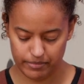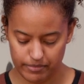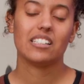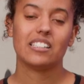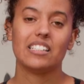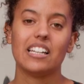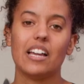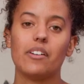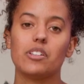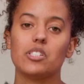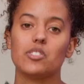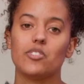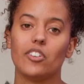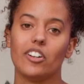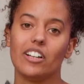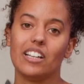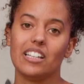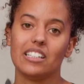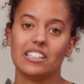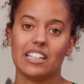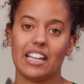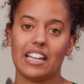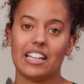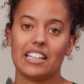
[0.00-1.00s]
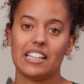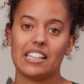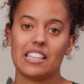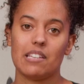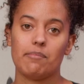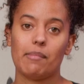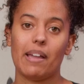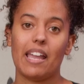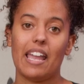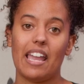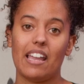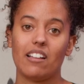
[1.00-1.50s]
Now, it's very unlikely that
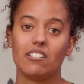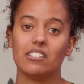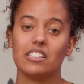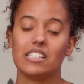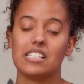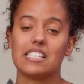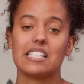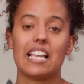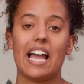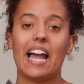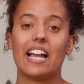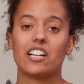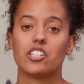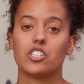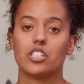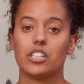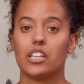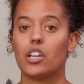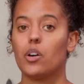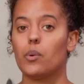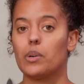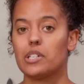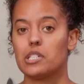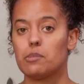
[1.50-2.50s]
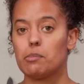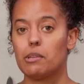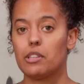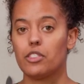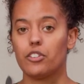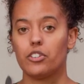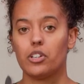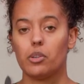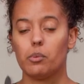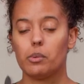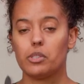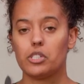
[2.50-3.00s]
my angle is actually going to be
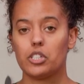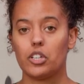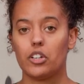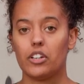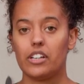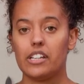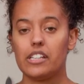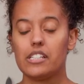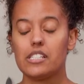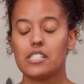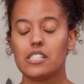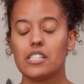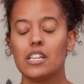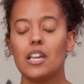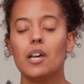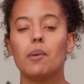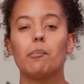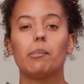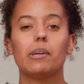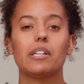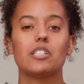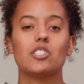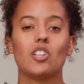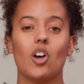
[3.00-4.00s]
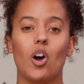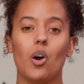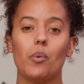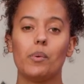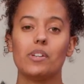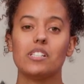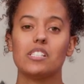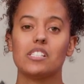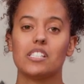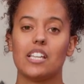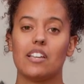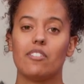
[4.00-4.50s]
31 degrees, but it's
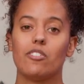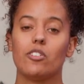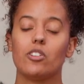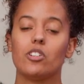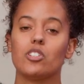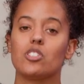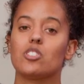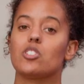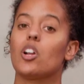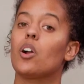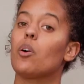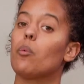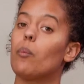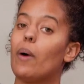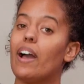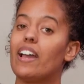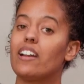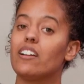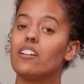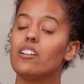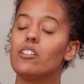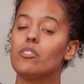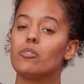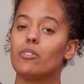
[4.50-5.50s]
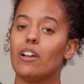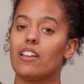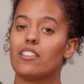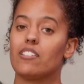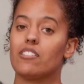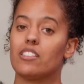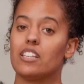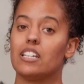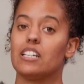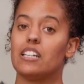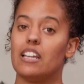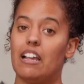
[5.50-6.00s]
always safer to start wider rather
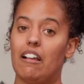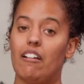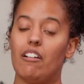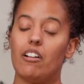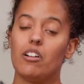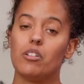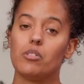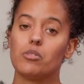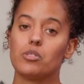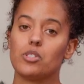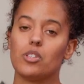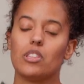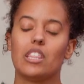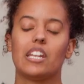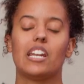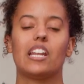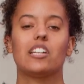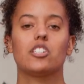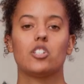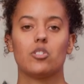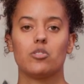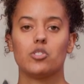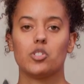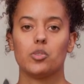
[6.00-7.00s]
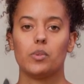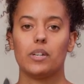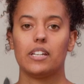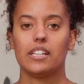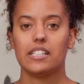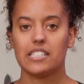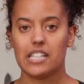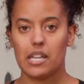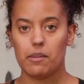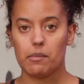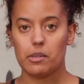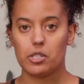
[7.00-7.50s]
than narrow so that I don't do any
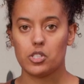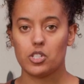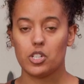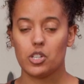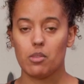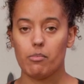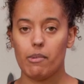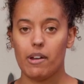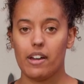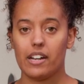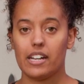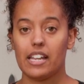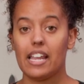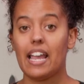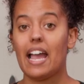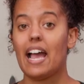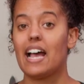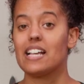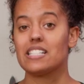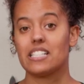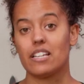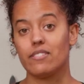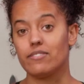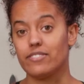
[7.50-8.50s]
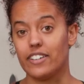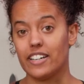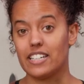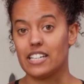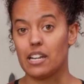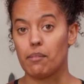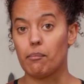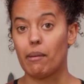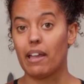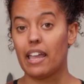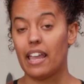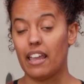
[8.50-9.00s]
damage to the body as I'm
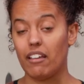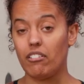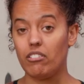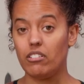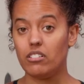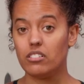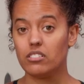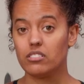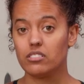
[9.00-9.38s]
finding my angle.